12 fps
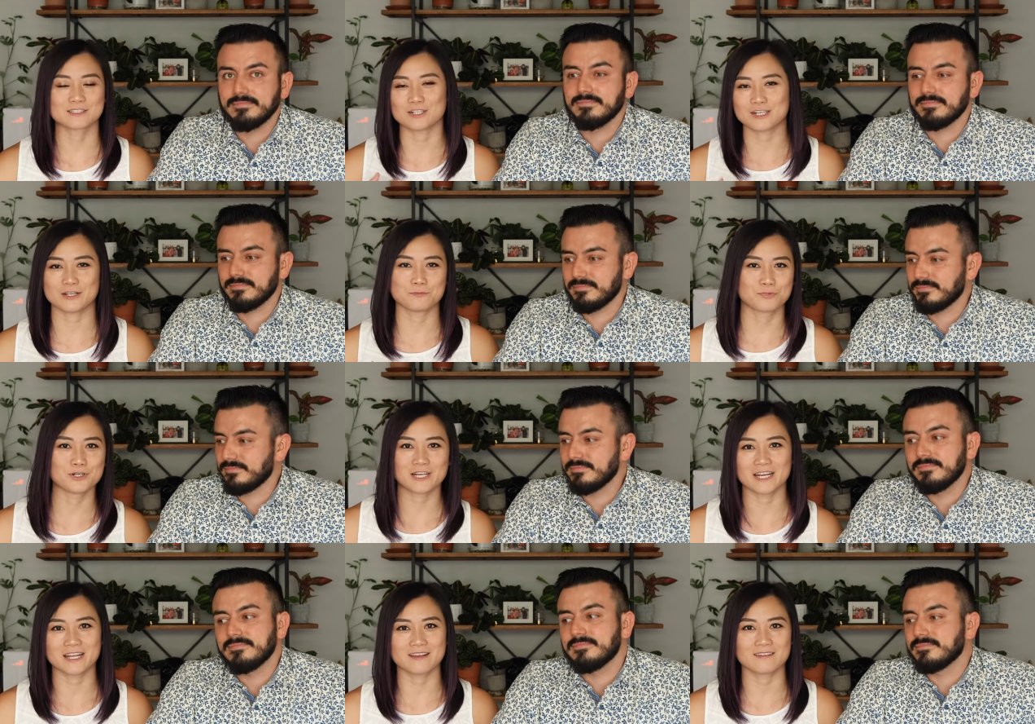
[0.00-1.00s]
Speaker 1: started
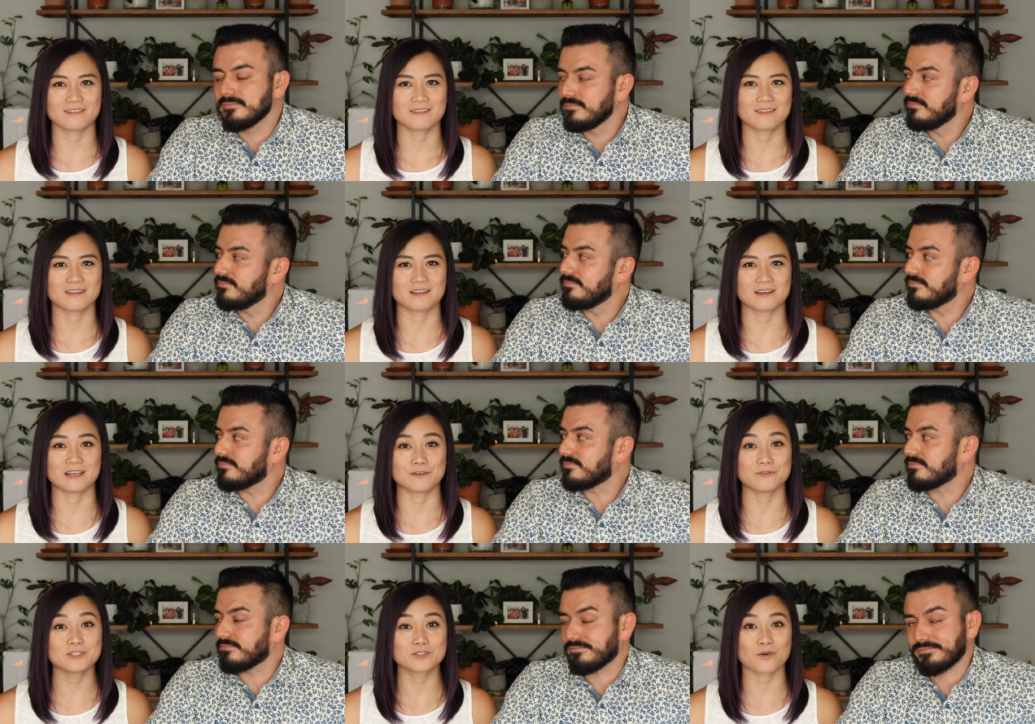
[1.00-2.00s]
inputting the
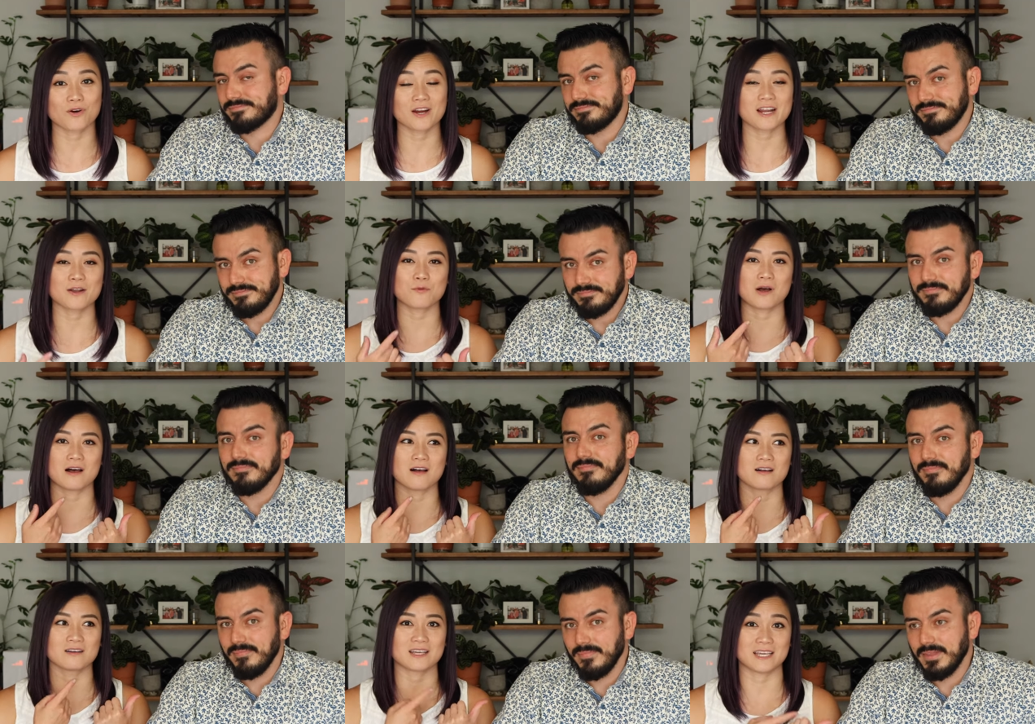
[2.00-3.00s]
inventory
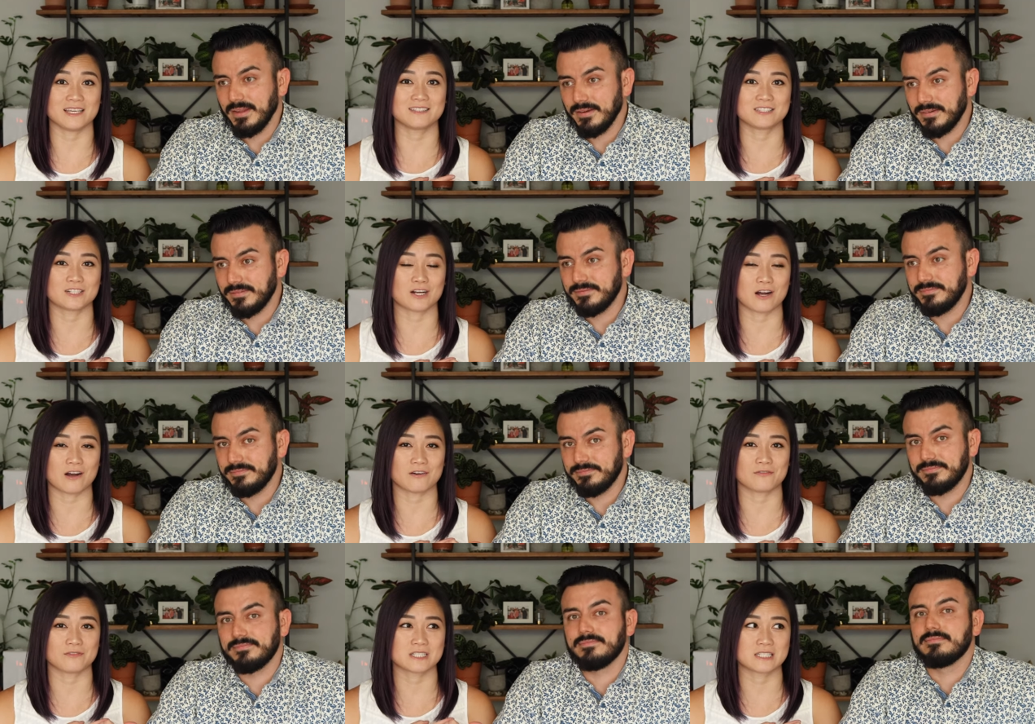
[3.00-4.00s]
while he took
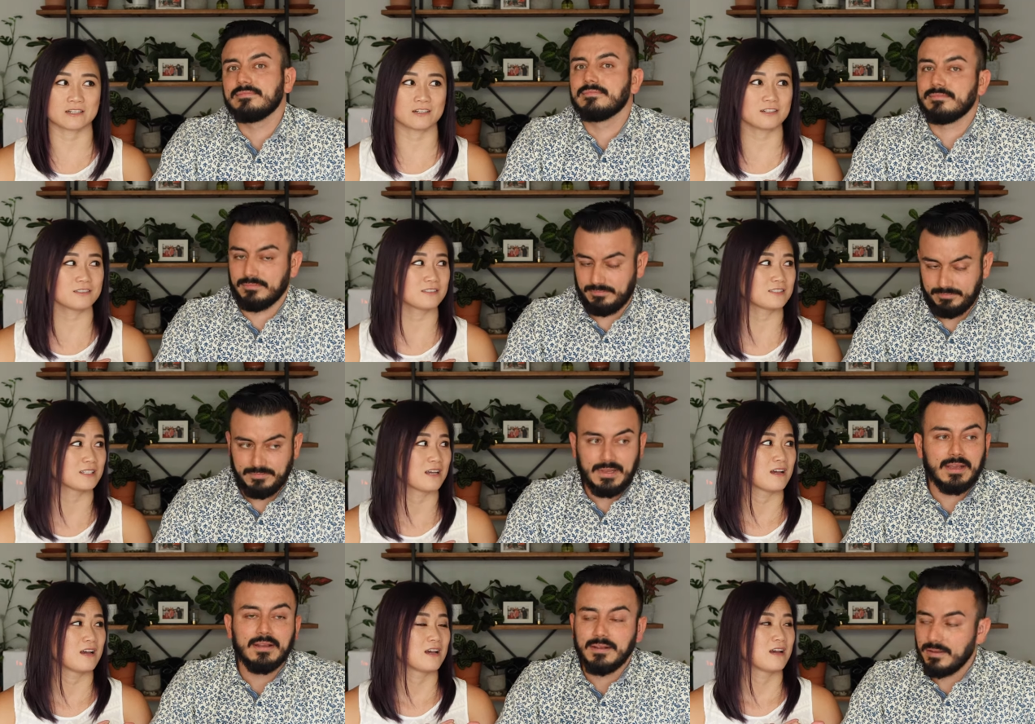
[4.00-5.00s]
off stickers
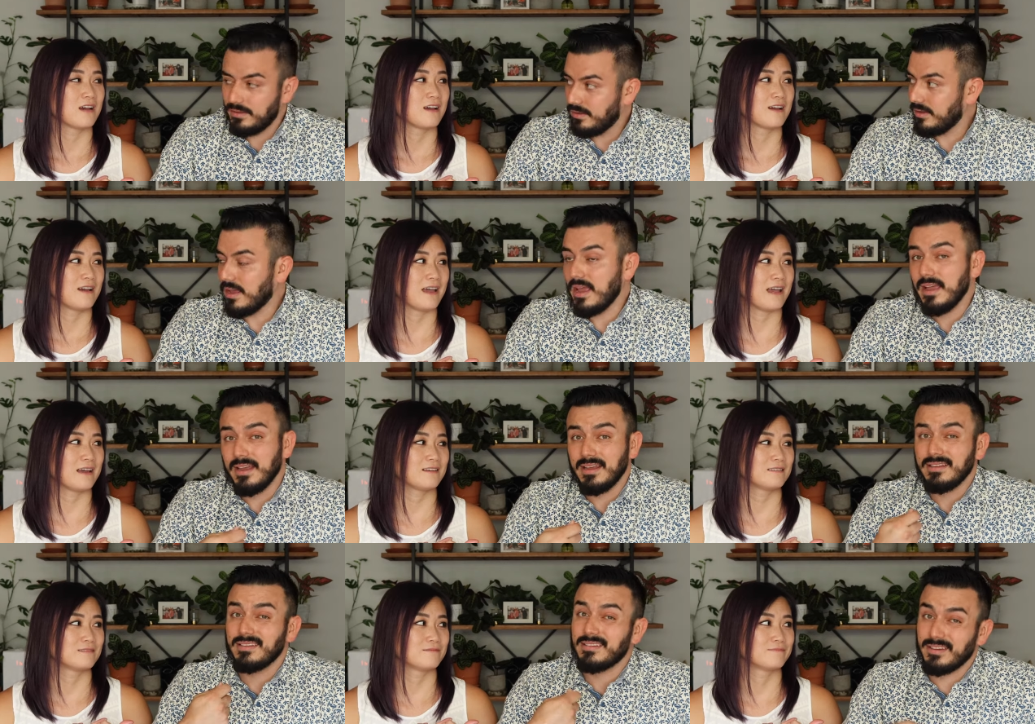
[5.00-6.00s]

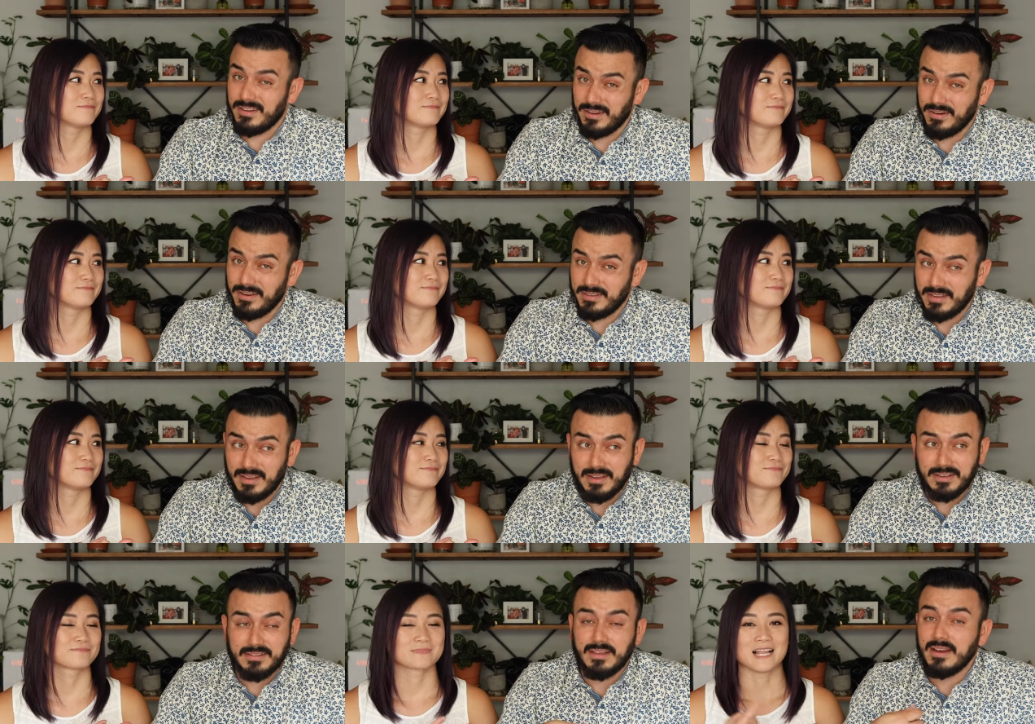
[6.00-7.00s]
and
Speaker 2: security
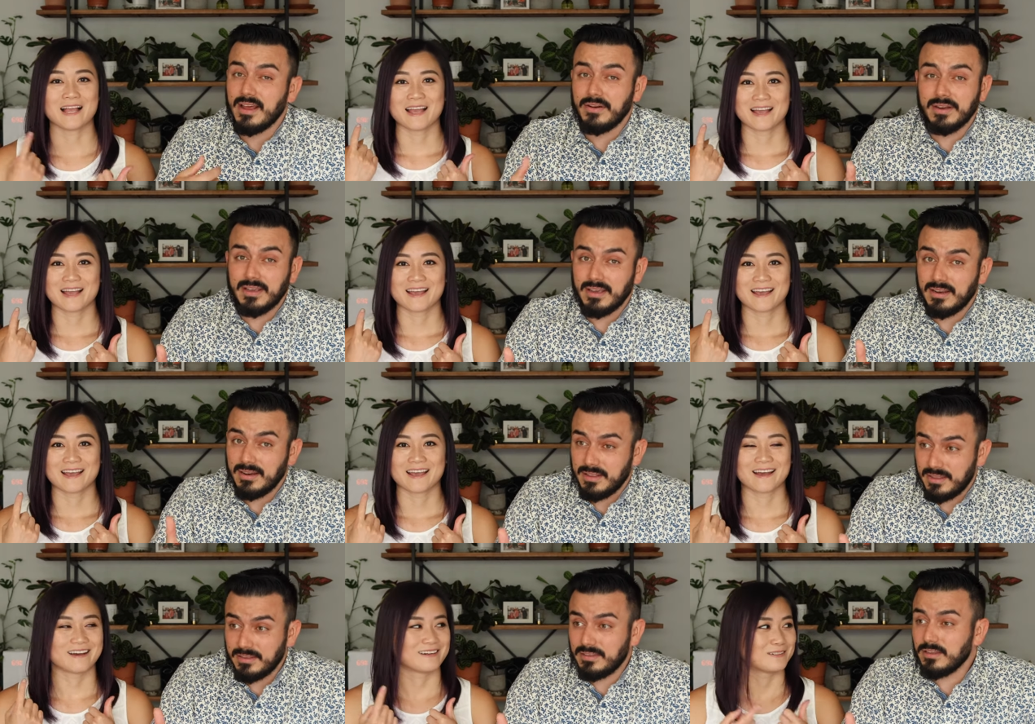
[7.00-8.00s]
tags. Now again,
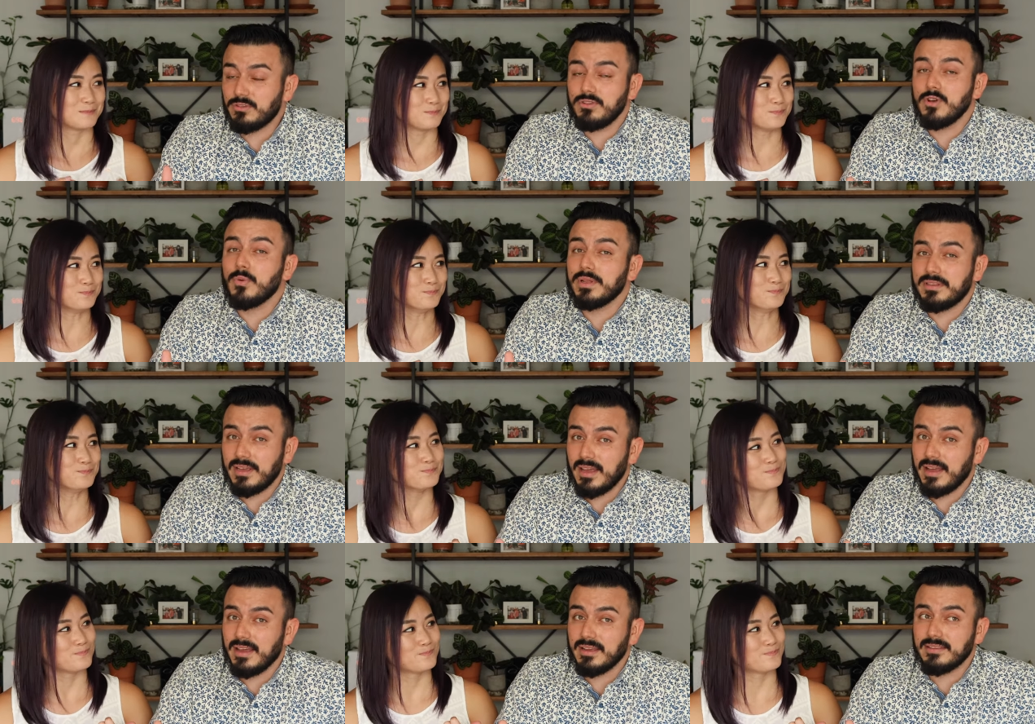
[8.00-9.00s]
this is new with
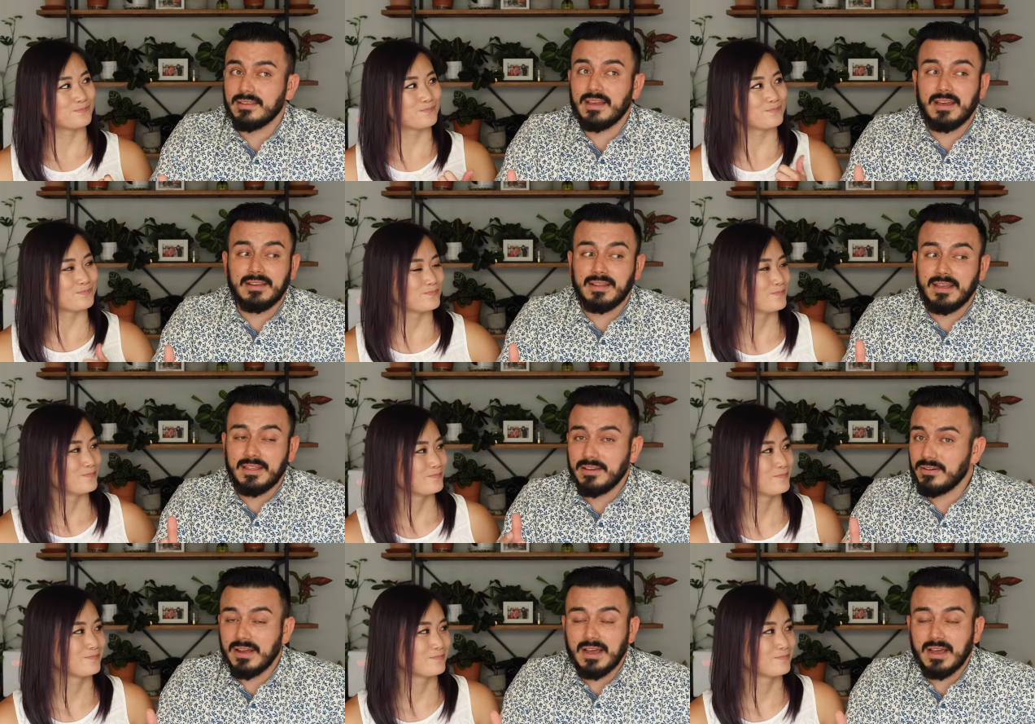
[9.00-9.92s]
tags and they're